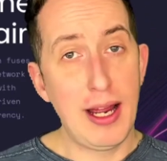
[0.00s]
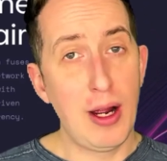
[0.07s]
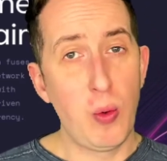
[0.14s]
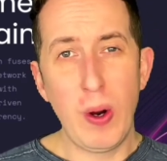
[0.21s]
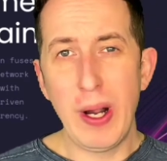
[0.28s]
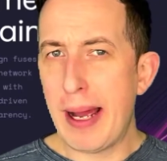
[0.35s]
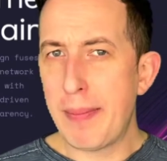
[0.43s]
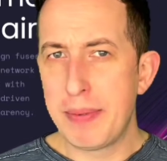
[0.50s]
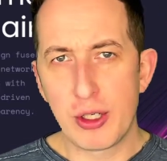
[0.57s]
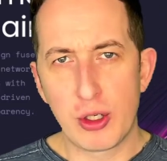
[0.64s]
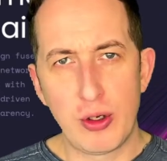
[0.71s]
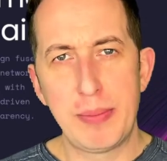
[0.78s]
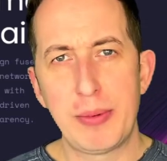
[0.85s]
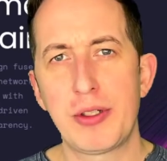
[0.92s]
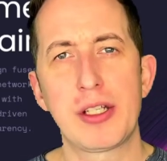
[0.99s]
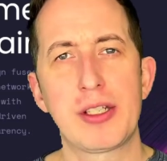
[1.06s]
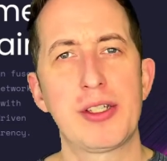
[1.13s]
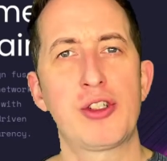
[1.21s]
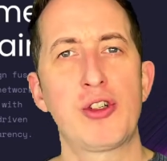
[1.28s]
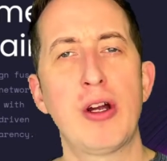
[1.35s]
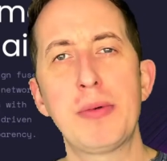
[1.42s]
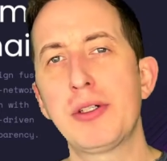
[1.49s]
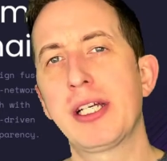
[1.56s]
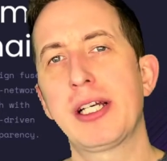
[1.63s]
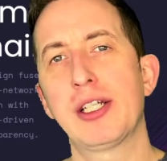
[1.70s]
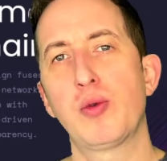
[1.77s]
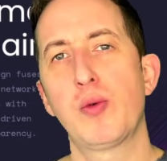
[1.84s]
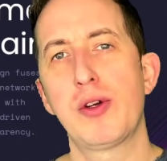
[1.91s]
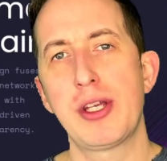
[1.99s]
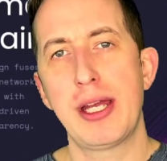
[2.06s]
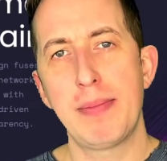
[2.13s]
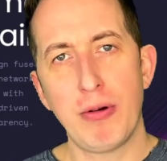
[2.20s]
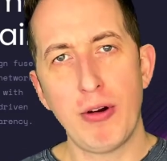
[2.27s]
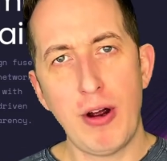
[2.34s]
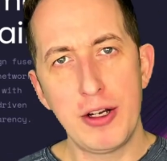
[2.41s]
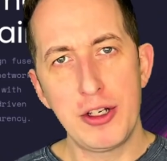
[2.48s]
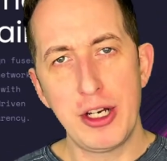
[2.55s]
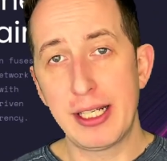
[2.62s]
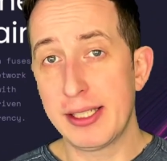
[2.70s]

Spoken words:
What happened to Crypto Tickets? Crypto Tickets was a project,